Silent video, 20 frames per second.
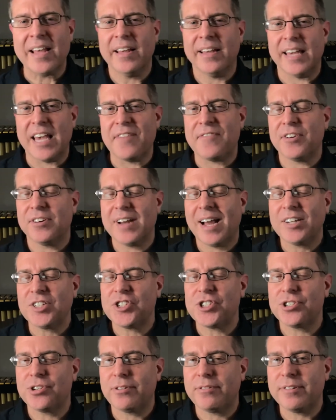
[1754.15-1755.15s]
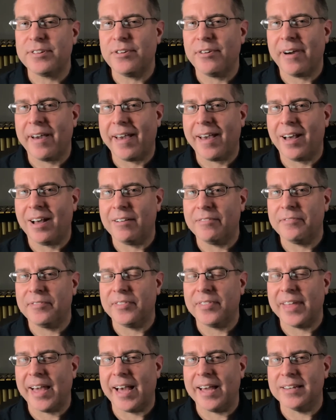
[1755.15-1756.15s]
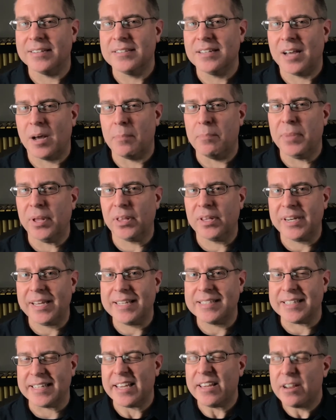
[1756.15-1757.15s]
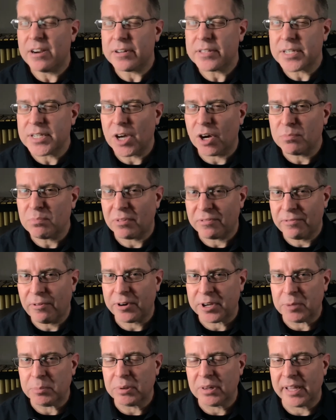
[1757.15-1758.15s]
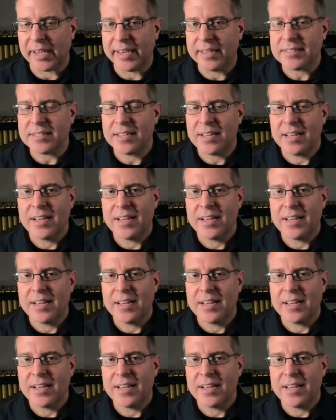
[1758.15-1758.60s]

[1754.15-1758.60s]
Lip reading: If you're not sure you have that ability to hear the note before you play it,